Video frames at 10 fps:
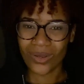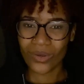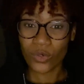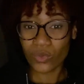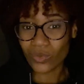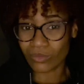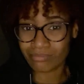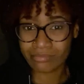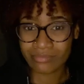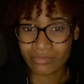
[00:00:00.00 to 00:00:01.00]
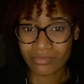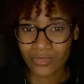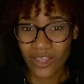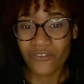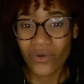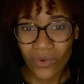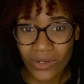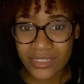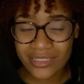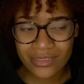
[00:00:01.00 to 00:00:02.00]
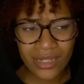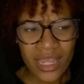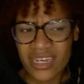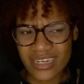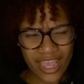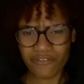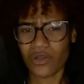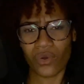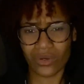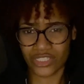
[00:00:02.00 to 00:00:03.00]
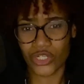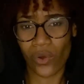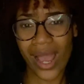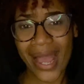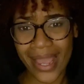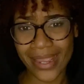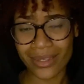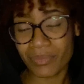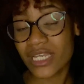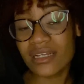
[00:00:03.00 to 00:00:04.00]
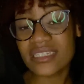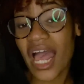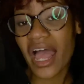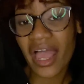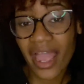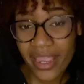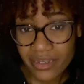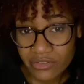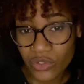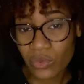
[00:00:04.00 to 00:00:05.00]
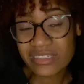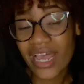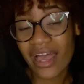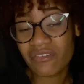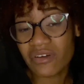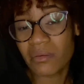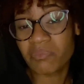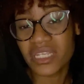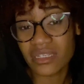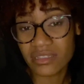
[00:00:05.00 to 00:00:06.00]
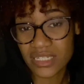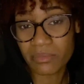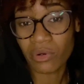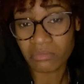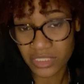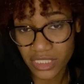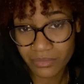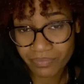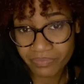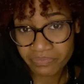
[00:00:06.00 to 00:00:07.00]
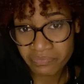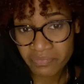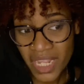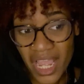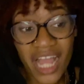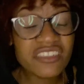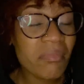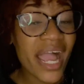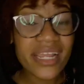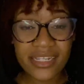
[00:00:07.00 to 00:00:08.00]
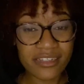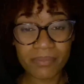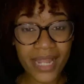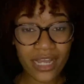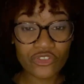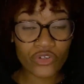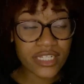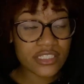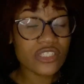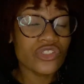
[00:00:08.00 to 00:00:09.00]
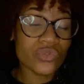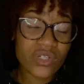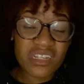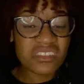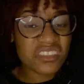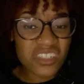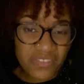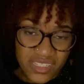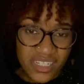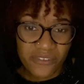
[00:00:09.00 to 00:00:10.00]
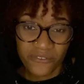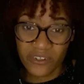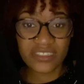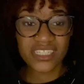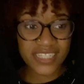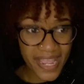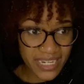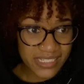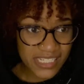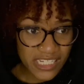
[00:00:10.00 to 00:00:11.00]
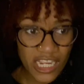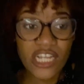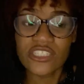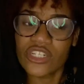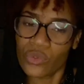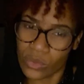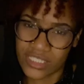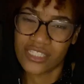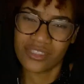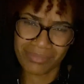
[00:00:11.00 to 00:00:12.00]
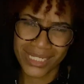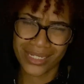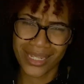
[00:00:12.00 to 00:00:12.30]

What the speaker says: Who? Of course, never caught your eye, because I don't have a BET boomsie. And my little black dress is too conservative for society to notice me.